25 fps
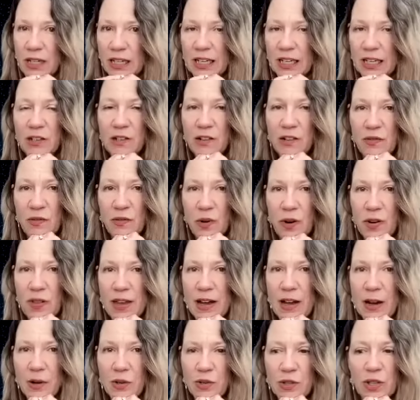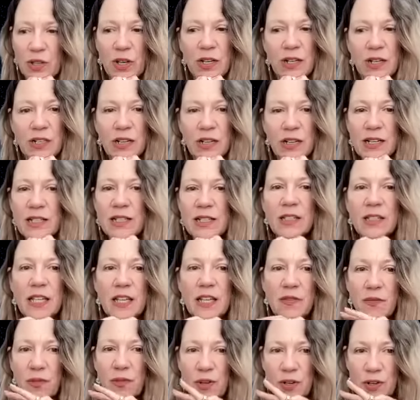in your fourth house, does
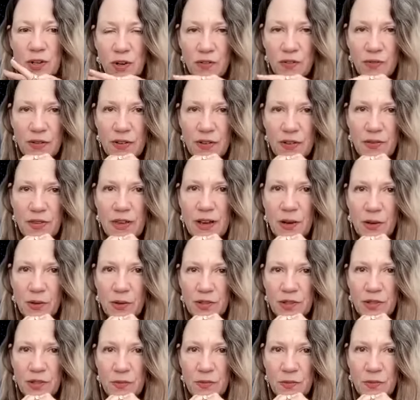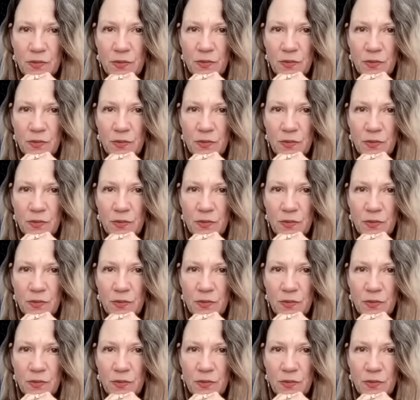leave for your fifth house